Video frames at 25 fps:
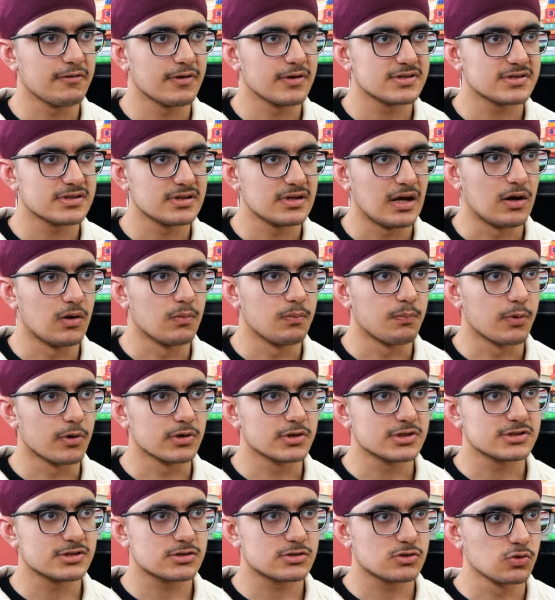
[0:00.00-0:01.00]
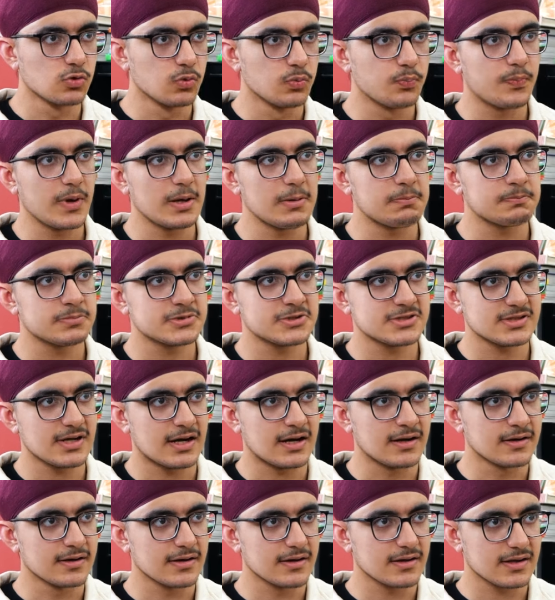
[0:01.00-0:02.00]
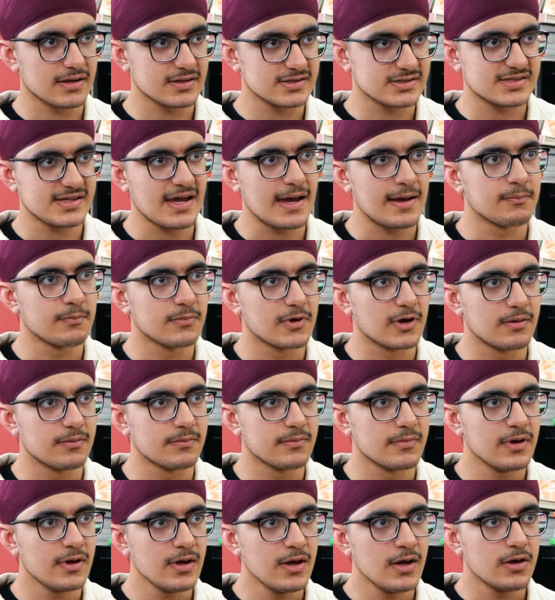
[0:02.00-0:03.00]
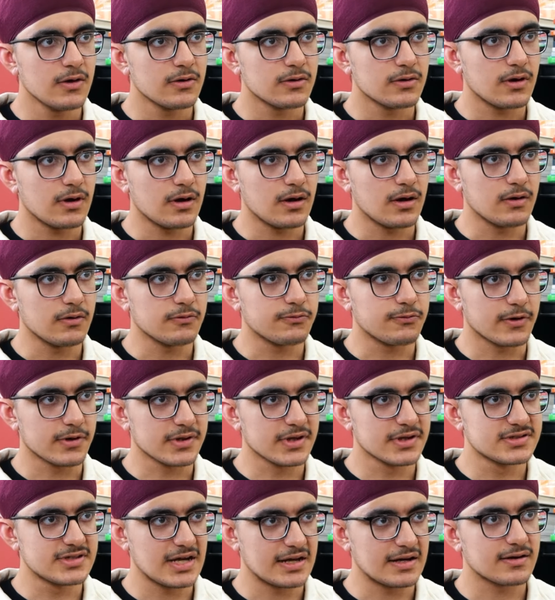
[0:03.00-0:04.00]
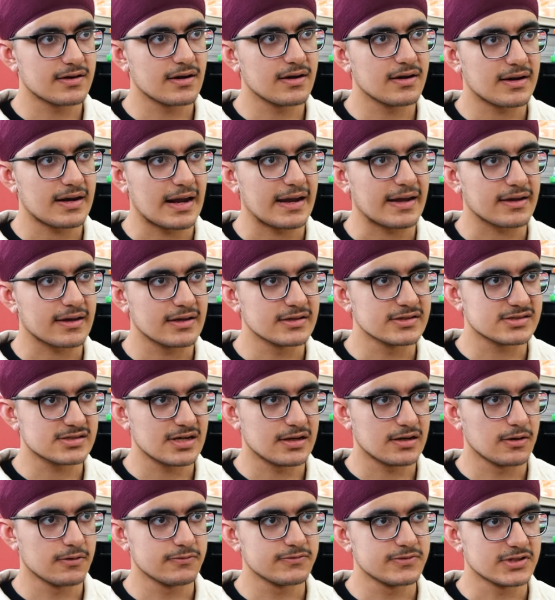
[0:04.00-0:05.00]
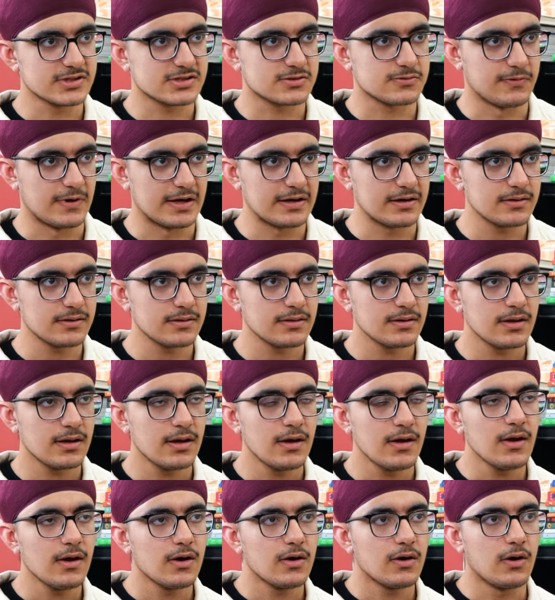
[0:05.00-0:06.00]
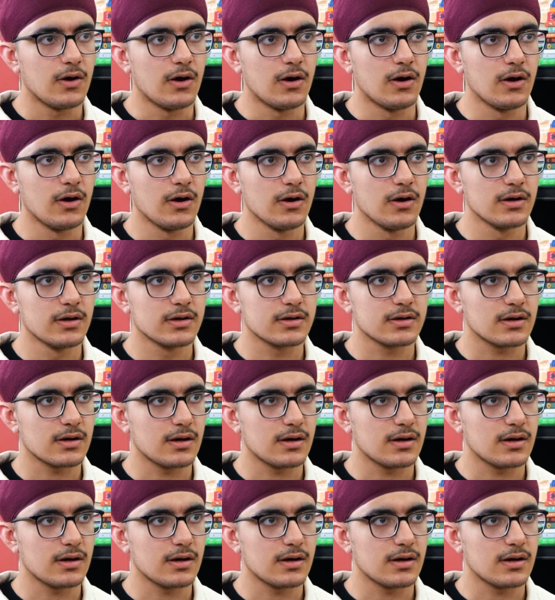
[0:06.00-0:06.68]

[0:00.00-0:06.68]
which now puts 2 pips under its emblem for the general rank instead of just 1. Or